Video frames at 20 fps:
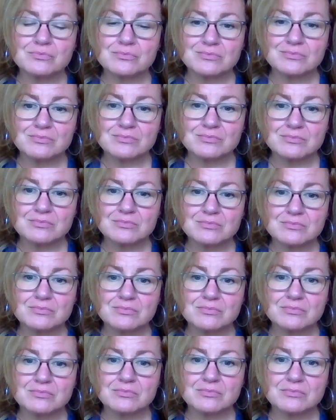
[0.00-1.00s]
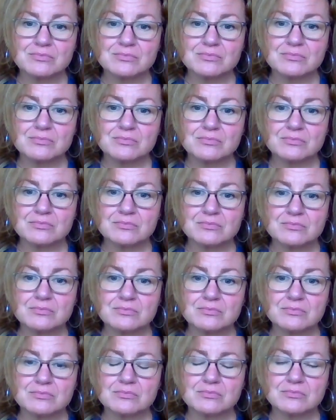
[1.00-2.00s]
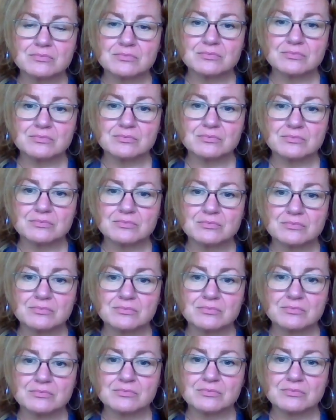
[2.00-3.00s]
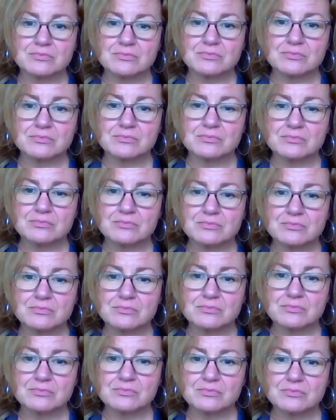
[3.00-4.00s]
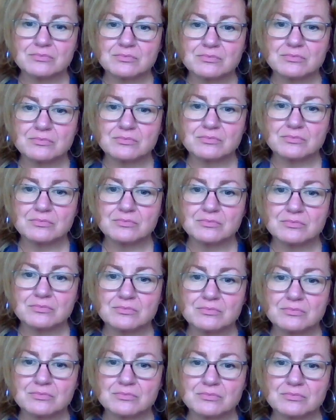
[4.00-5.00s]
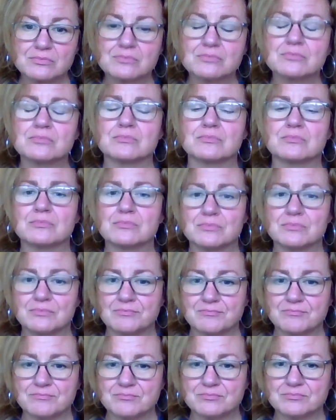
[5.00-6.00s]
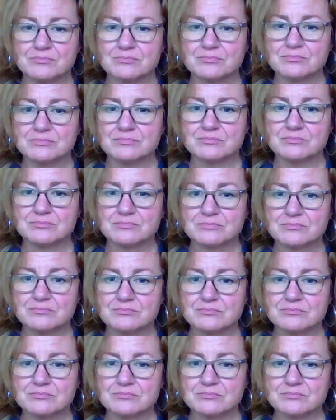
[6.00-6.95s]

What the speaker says: This person isn't speaking.